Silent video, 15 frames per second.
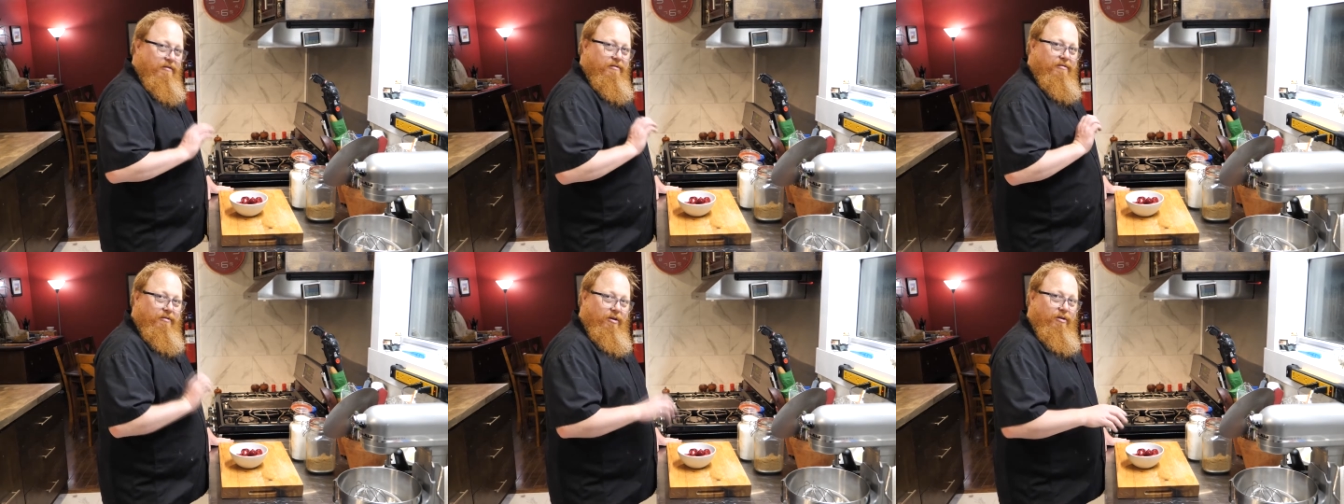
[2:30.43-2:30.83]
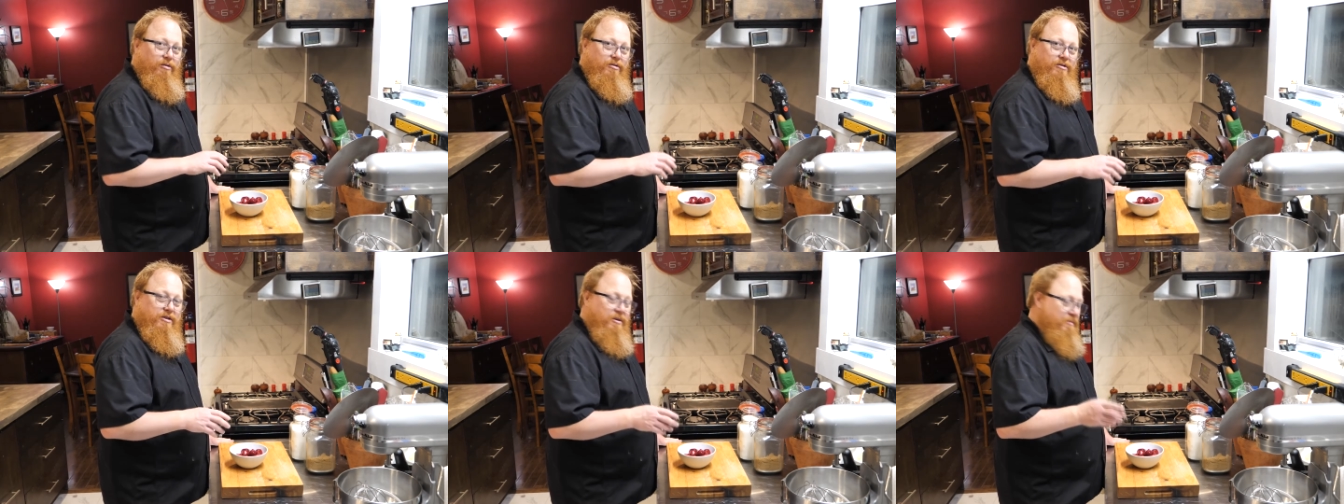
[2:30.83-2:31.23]

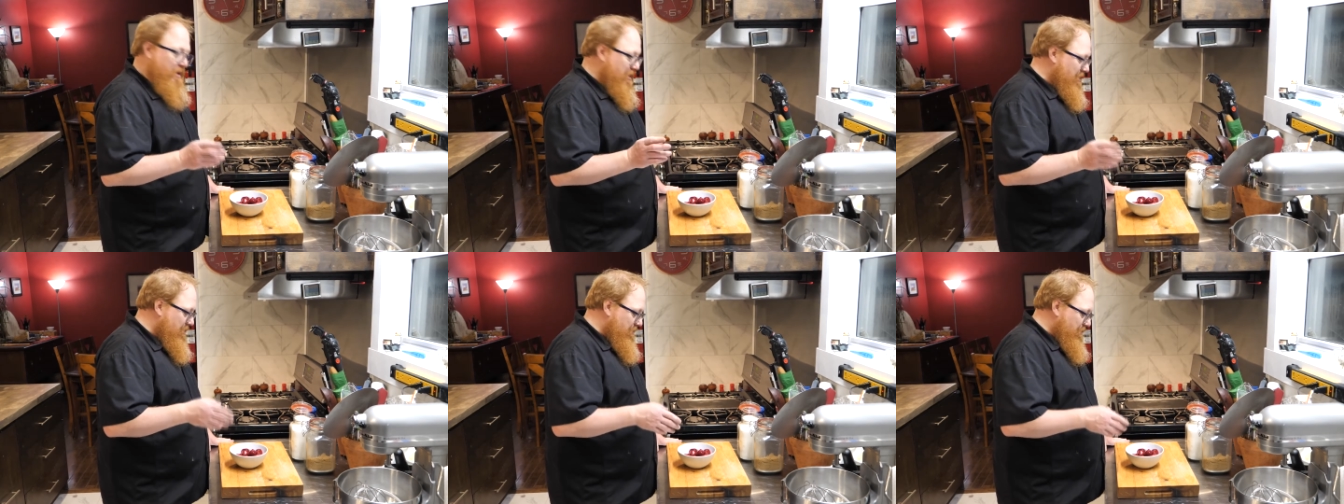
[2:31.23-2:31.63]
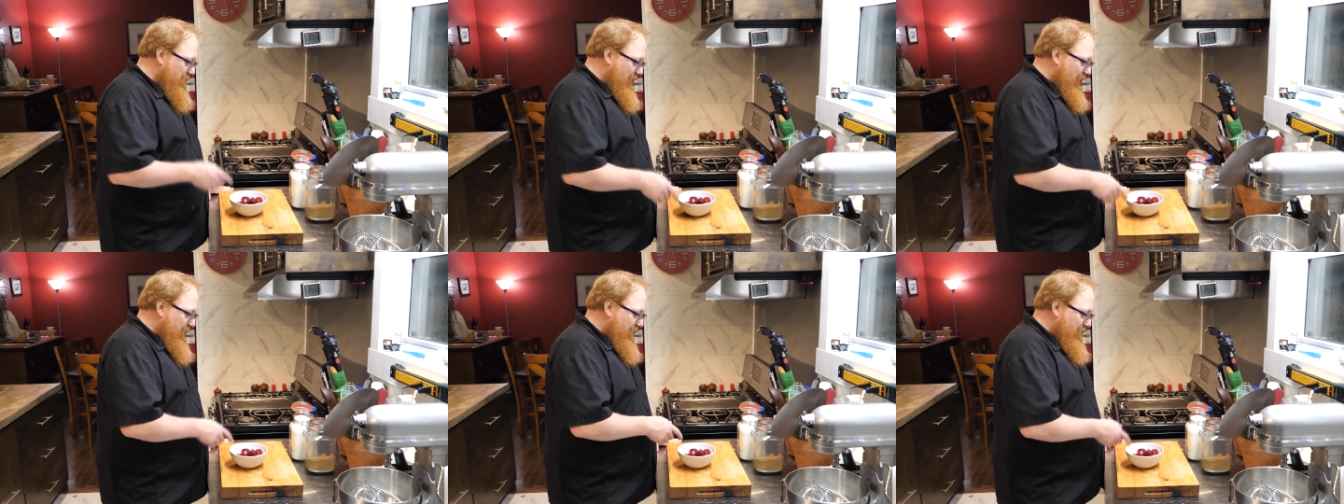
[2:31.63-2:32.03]
froze them, and then
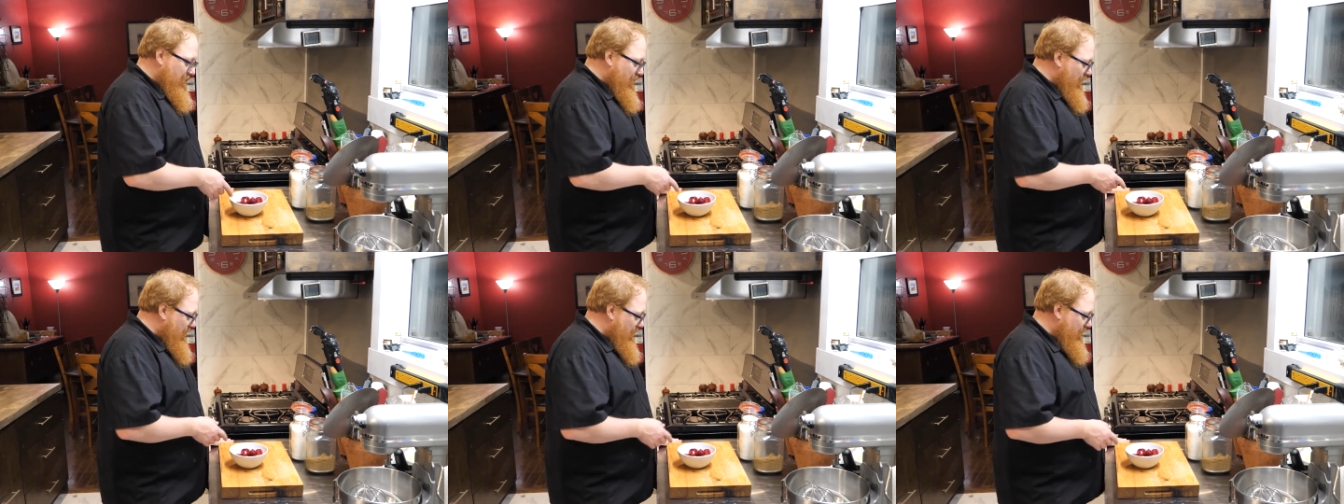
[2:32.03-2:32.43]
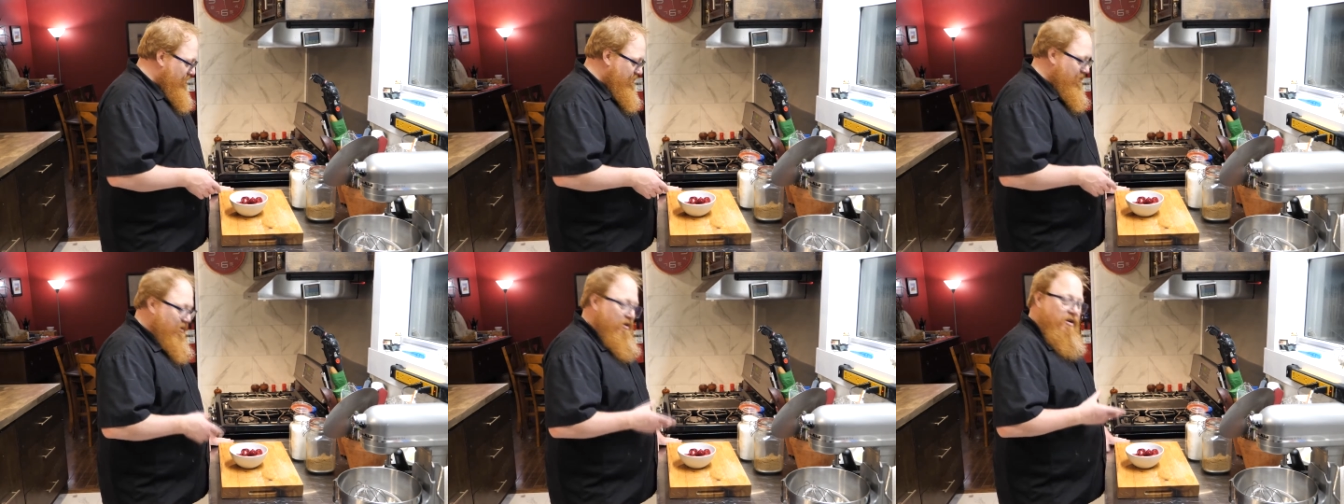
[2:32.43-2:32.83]
bagged them
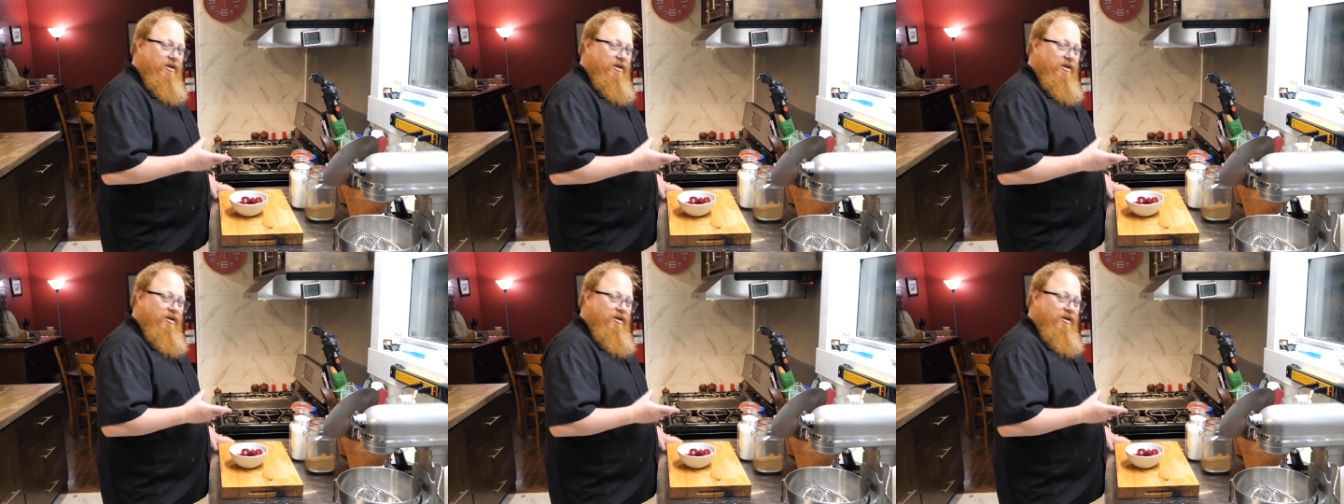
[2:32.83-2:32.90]
off